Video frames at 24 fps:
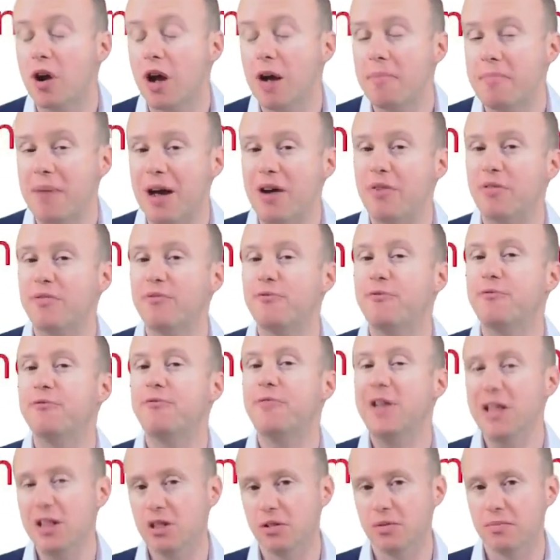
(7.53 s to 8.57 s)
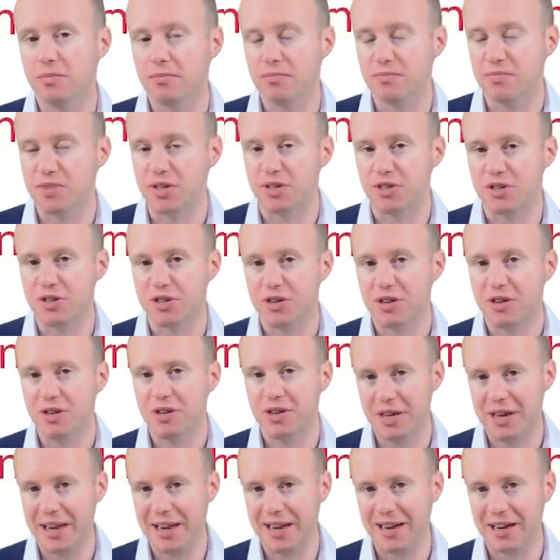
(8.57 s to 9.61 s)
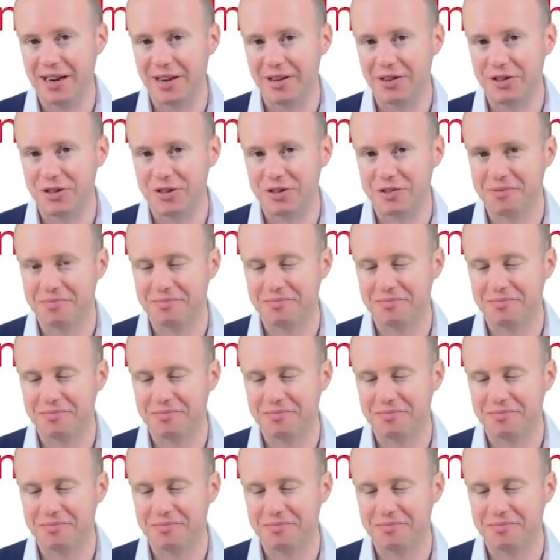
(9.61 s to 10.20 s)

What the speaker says: about films in English.